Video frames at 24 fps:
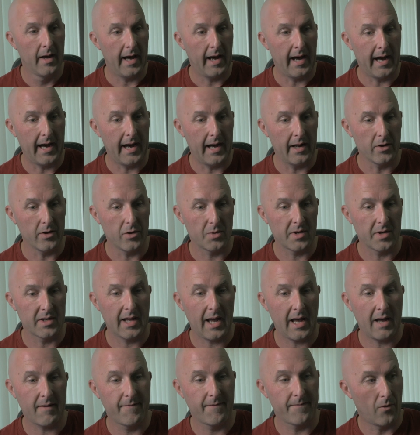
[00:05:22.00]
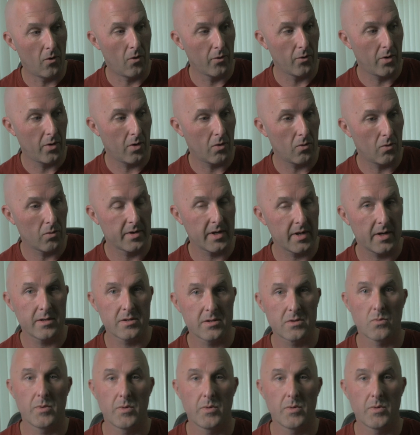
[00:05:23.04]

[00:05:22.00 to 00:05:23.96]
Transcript: And you can get phone holders